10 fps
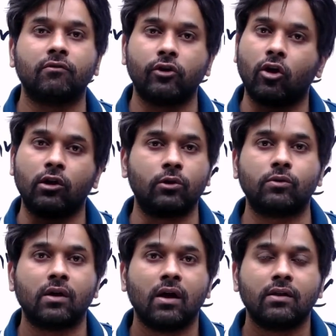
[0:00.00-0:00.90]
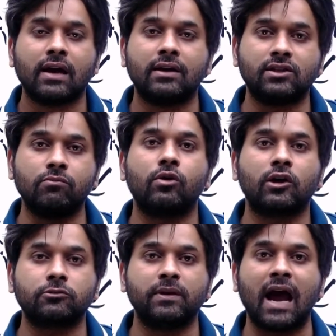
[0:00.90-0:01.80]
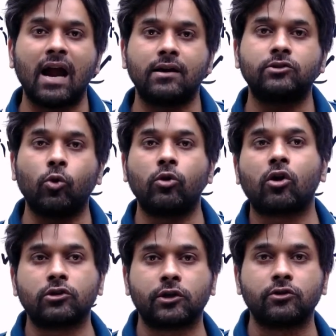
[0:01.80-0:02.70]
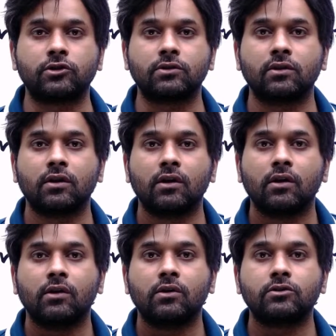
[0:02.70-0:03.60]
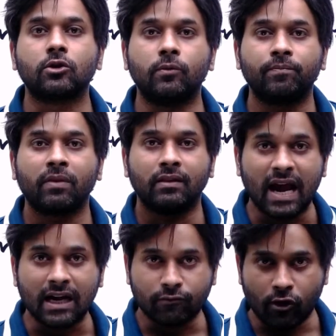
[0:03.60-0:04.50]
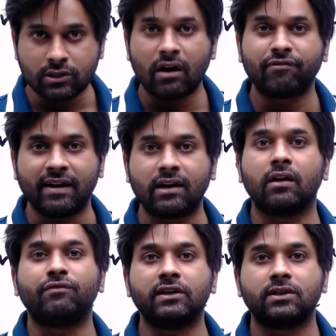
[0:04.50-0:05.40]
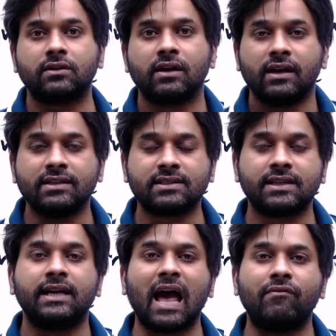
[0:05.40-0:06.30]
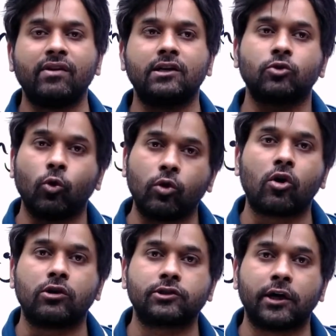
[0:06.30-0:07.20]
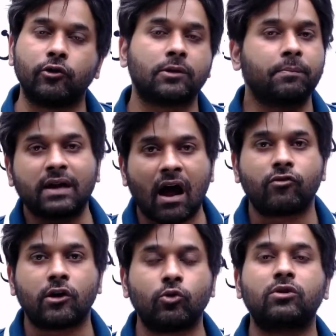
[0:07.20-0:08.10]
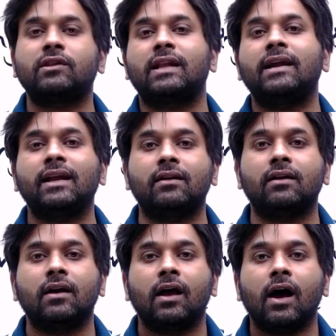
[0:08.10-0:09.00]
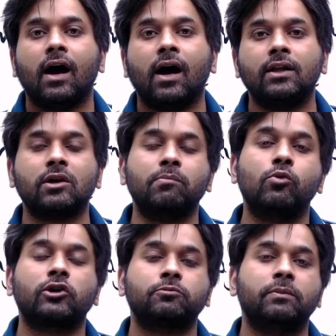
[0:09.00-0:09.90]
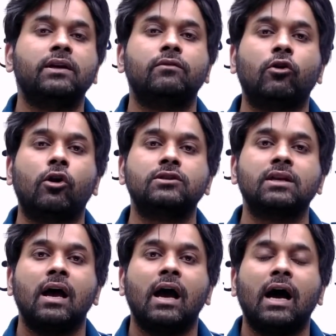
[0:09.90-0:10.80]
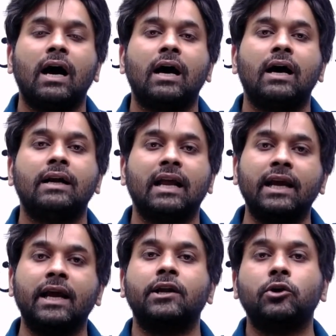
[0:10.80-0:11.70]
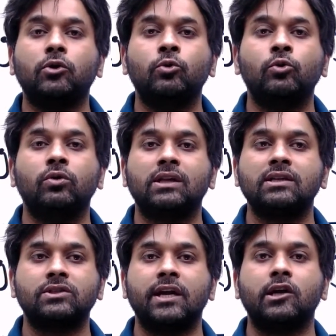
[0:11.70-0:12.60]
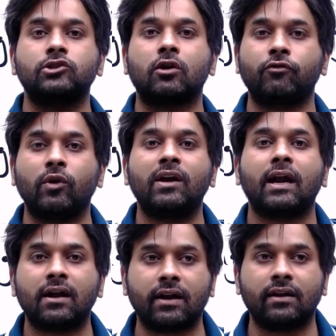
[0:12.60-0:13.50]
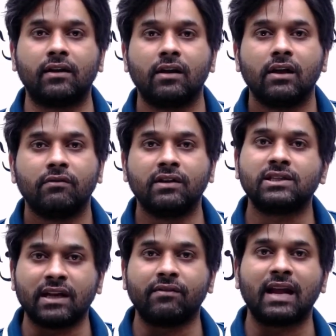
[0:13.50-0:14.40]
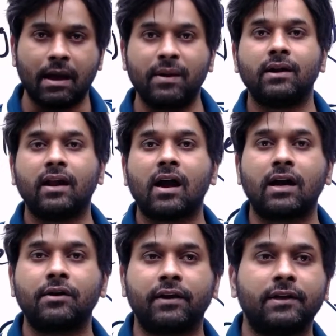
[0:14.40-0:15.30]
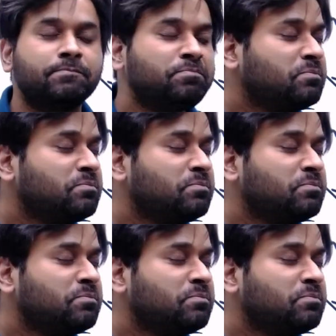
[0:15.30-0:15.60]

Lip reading: We all know that Jammu Kashmir had its own constitution. So that was a federal feature, state having its own constitution. But after 2019, Jammu Kashmir was relegated to the status of union territory, which never happened in our country.